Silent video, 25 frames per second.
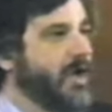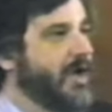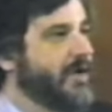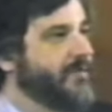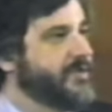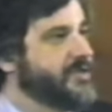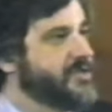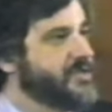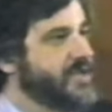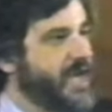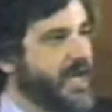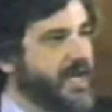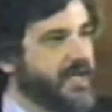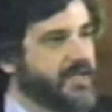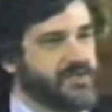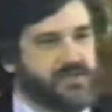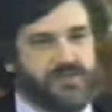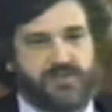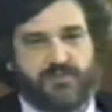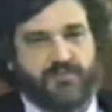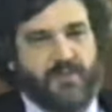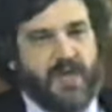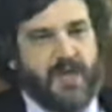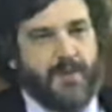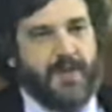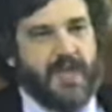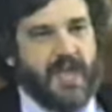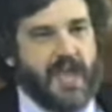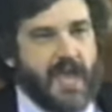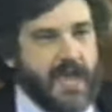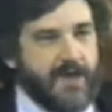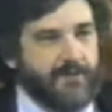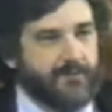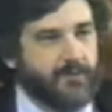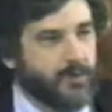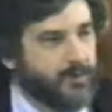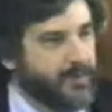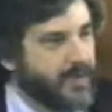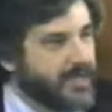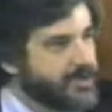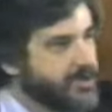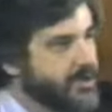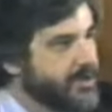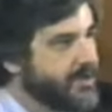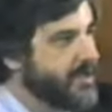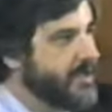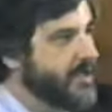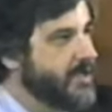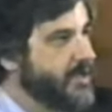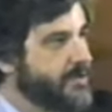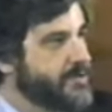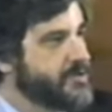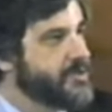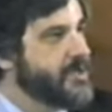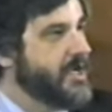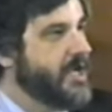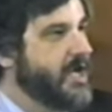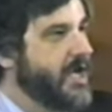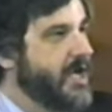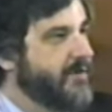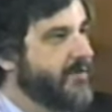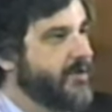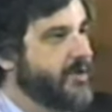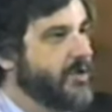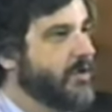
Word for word: office has maybe half the budget that it used to have.